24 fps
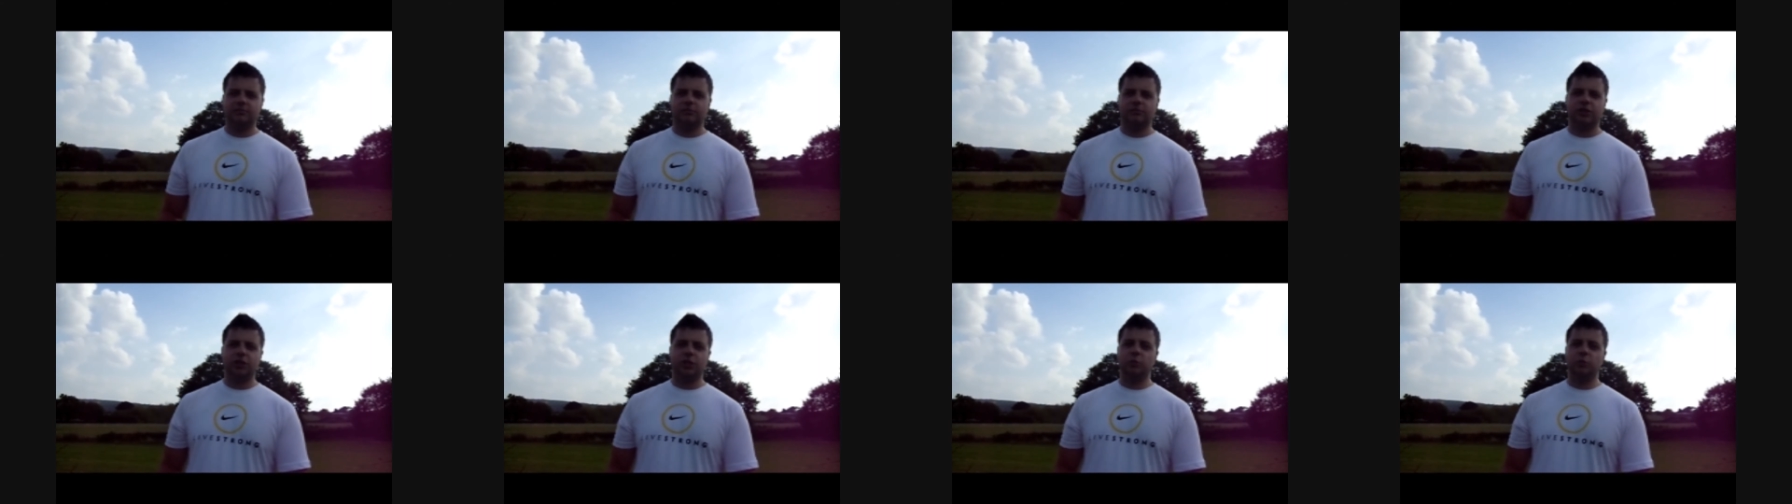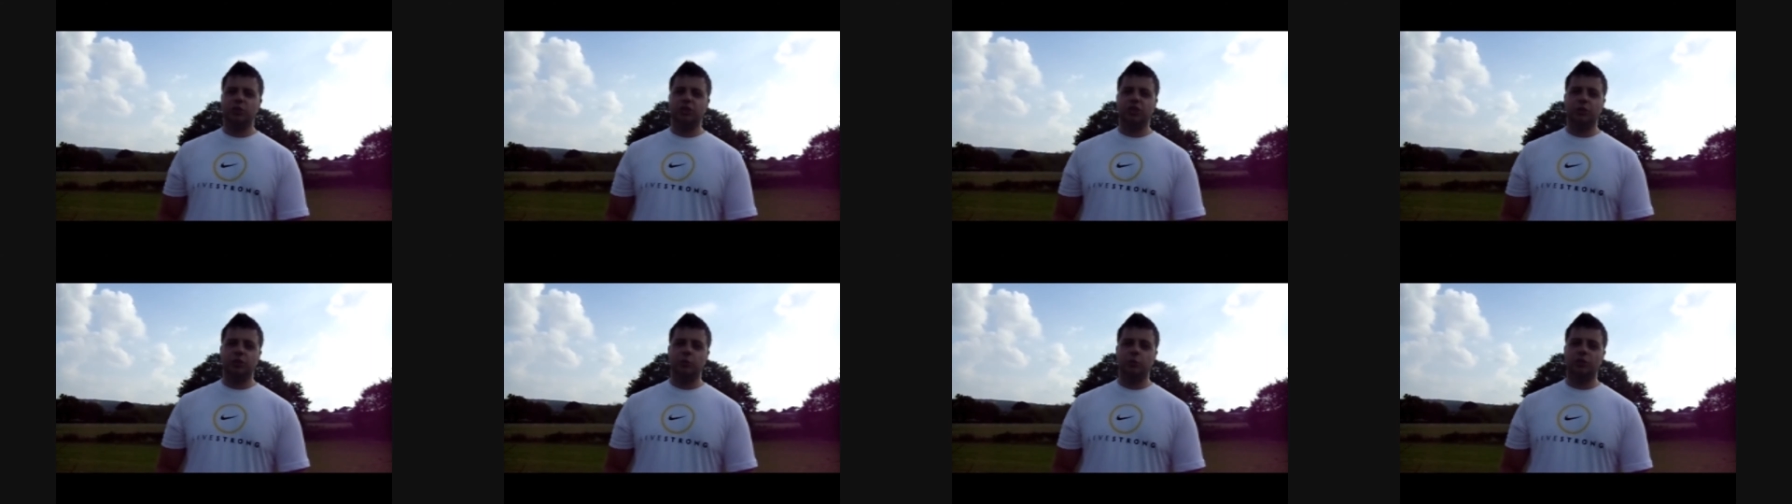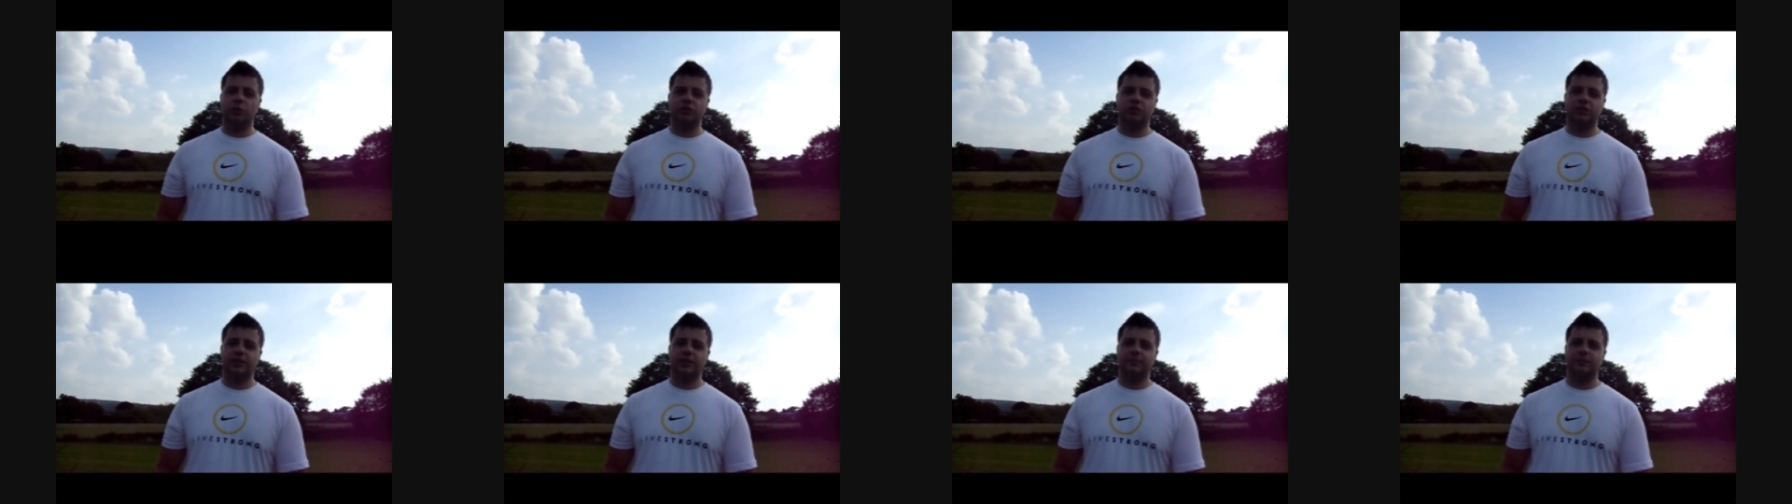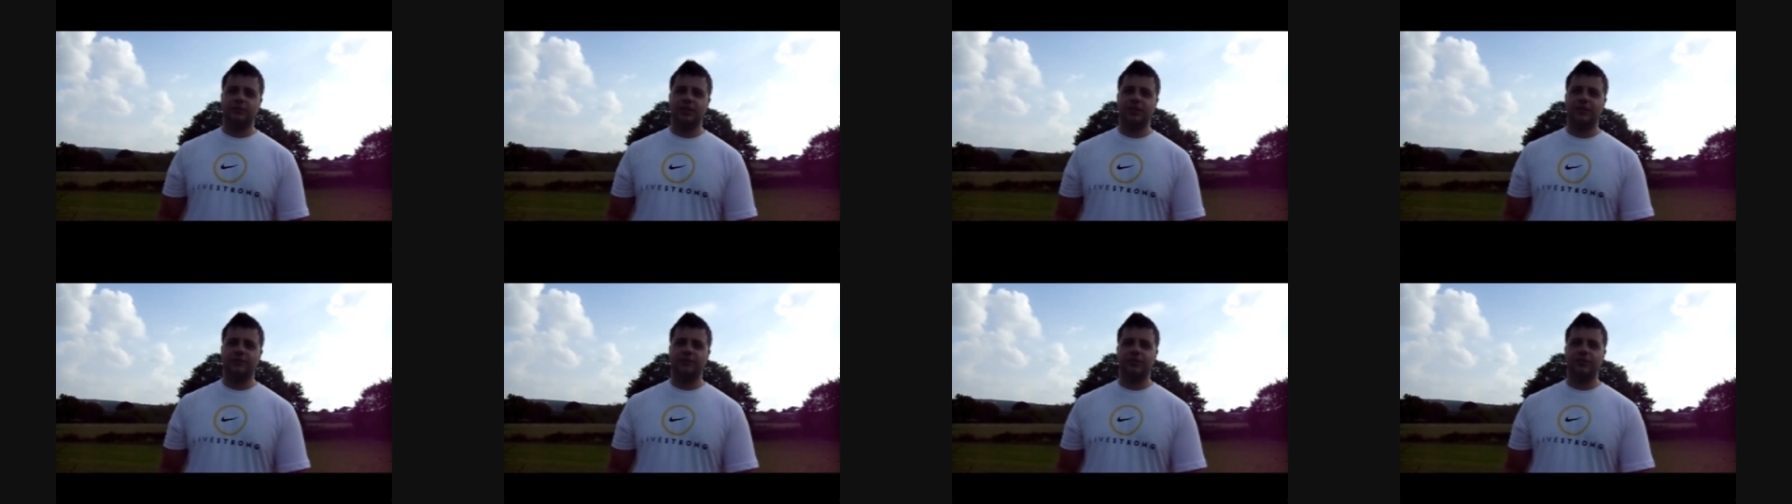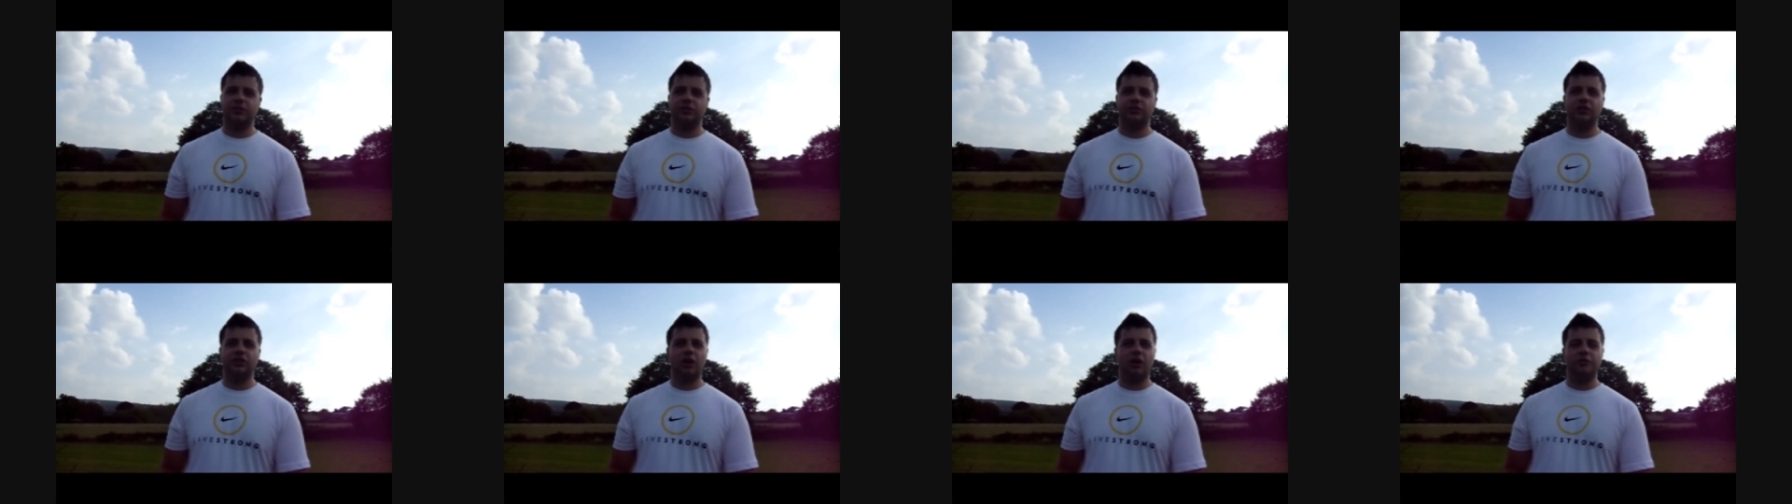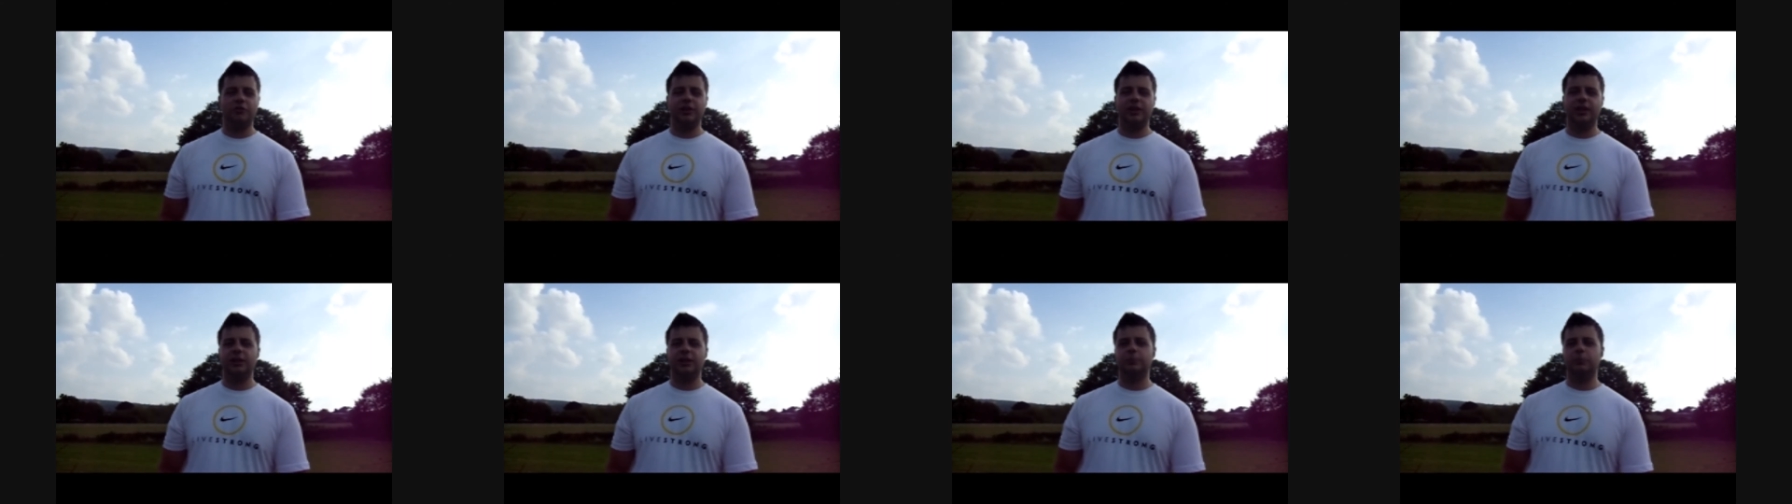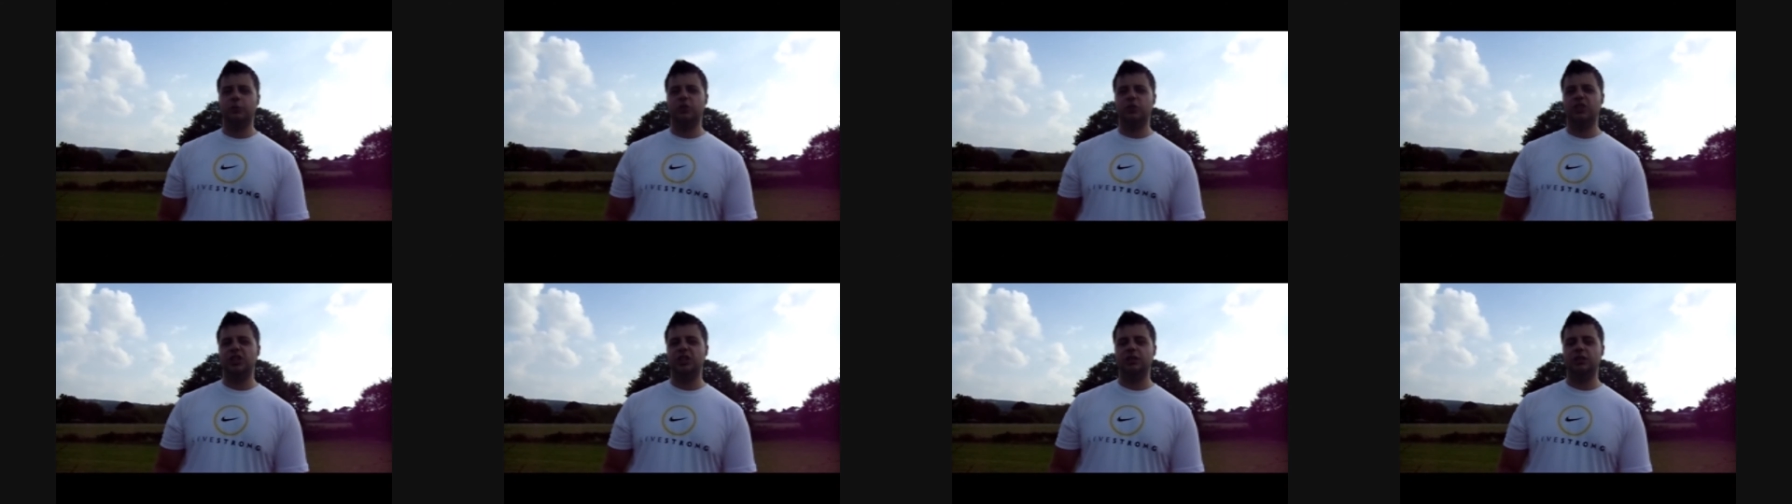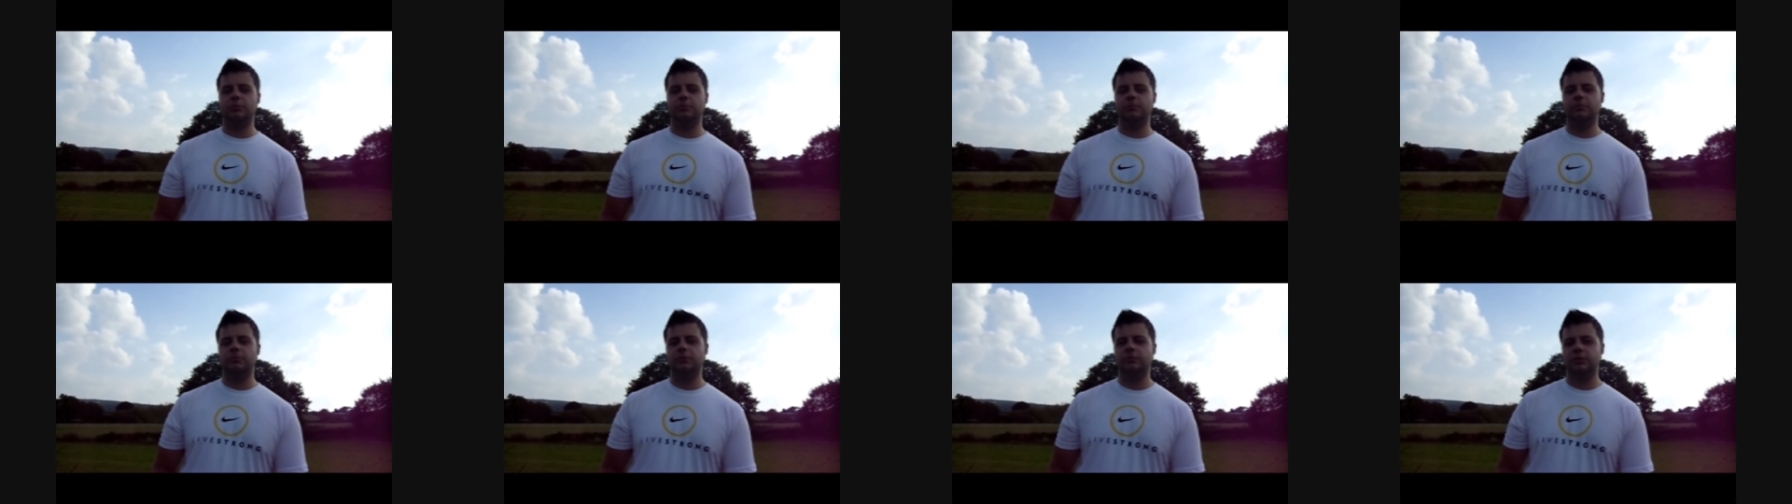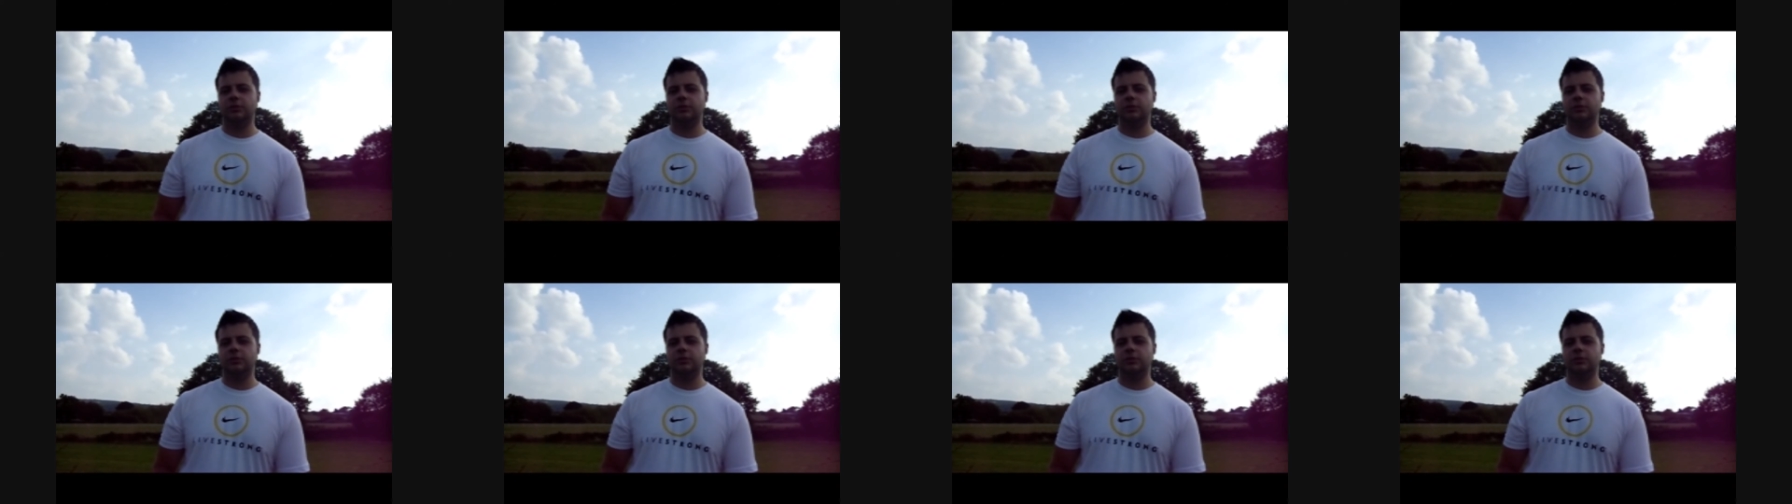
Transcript: 22177, there's not really much in them.